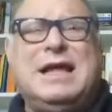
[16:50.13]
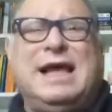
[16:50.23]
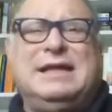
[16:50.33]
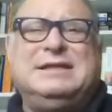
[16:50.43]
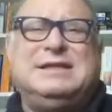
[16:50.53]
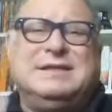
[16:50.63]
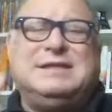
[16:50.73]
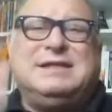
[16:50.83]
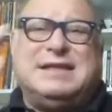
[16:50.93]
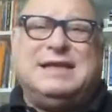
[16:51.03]
And
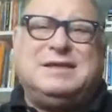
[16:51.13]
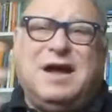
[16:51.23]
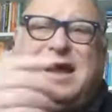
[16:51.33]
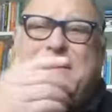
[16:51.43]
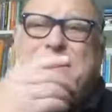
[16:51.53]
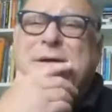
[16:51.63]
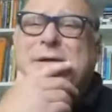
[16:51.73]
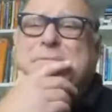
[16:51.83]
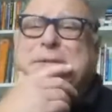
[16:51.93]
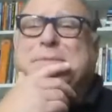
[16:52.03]
since that time,
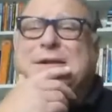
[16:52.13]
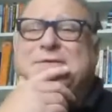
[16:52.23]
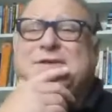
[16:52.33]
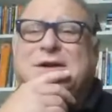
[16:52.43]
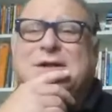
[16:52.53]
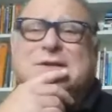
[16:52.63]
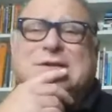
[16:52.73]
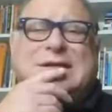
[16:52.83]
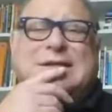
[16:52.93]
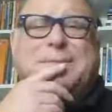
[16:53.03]
people have started
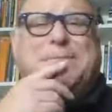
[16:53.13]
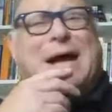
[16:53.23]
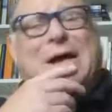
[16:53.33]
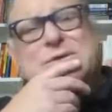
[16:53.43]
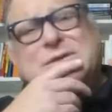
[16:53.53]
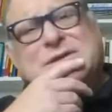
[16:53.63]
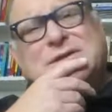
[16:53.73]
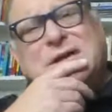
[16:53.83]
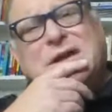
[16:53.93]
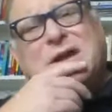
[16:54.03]
looking at the
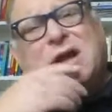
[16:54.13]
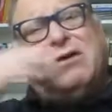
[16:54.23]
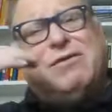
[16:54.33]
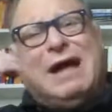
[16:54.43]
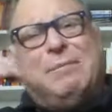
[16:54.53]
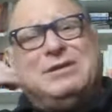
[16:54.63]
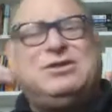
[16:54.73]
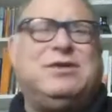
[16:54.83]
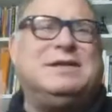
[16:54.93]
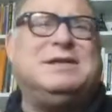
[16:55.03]
boundaries of how much
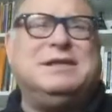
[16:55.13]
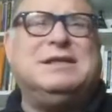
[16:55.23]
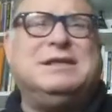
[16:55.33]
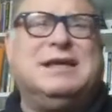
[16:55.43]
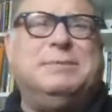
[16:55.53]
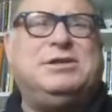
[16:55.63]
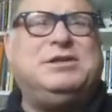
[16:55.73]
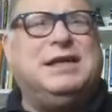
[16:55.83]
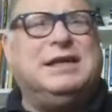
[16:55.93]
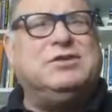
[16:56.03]
stress can a
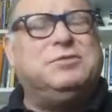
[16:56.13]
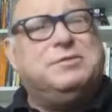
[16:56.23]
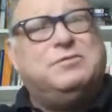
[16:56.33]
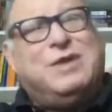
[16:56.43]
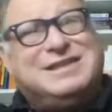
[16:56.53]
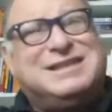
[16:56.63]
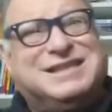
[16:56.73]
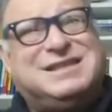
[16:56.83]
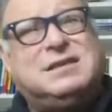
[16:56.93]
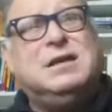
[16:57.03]
bridge take in terms of
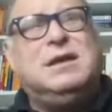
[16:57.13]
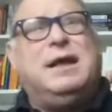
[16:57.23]
resonance.